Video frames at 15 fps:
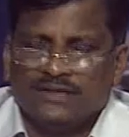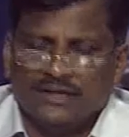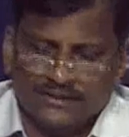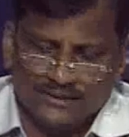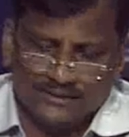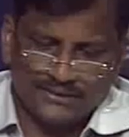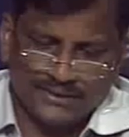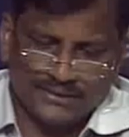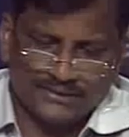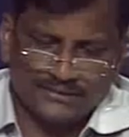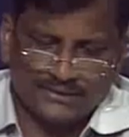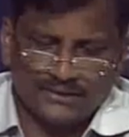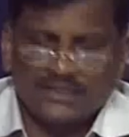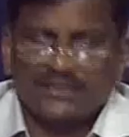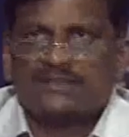other things,
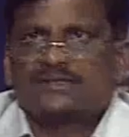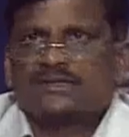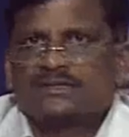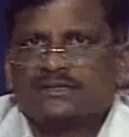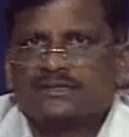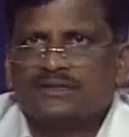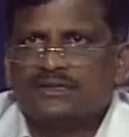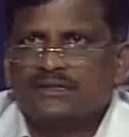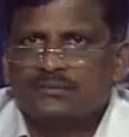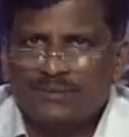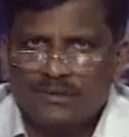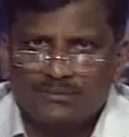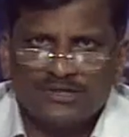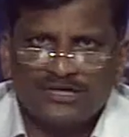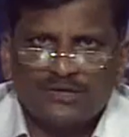that the
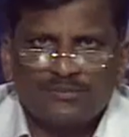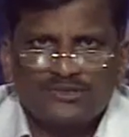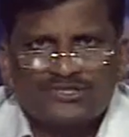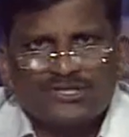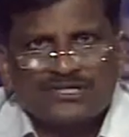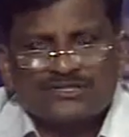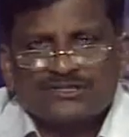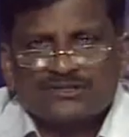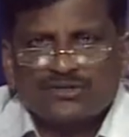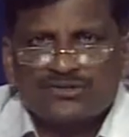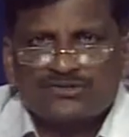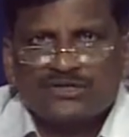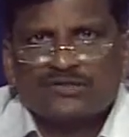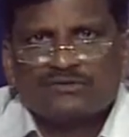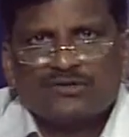public administration is
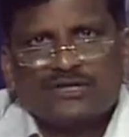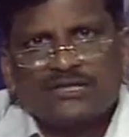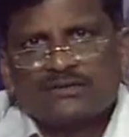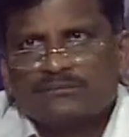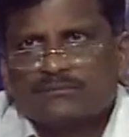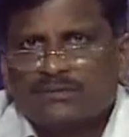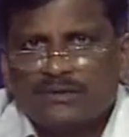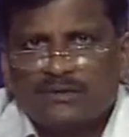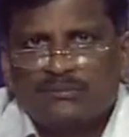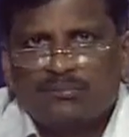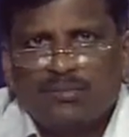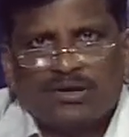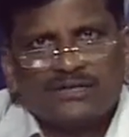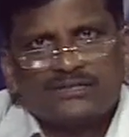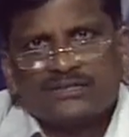also involved in
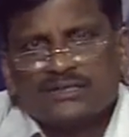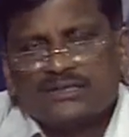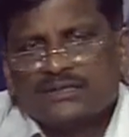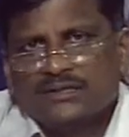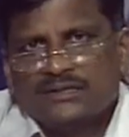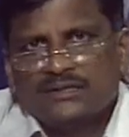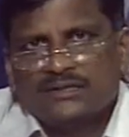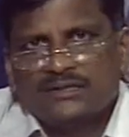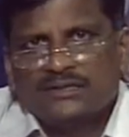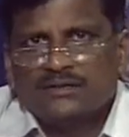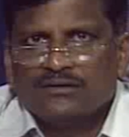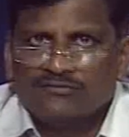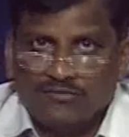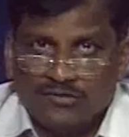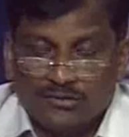policy
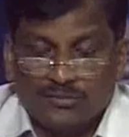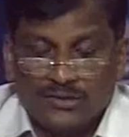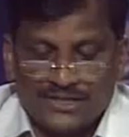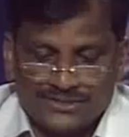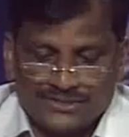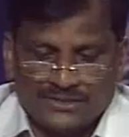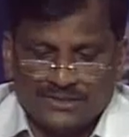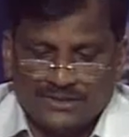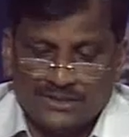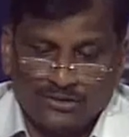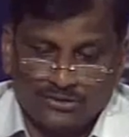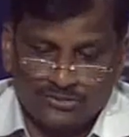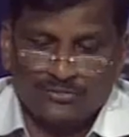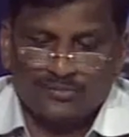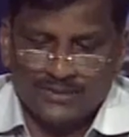formulation. It
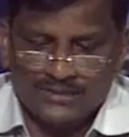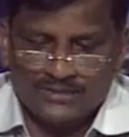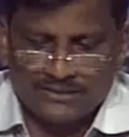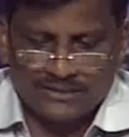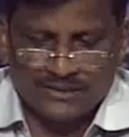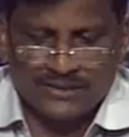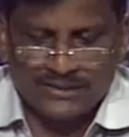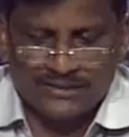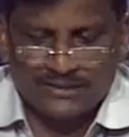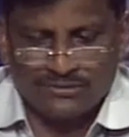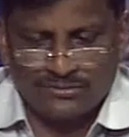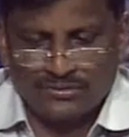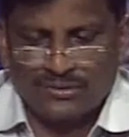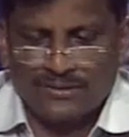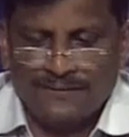also plays a greater
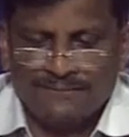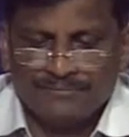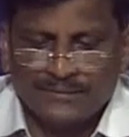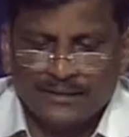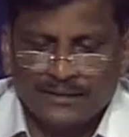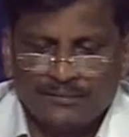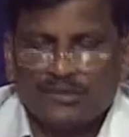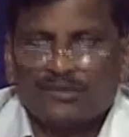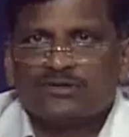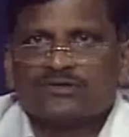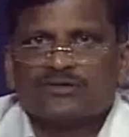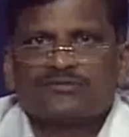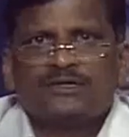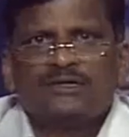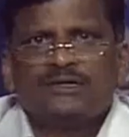role because
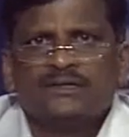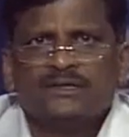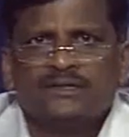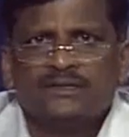of the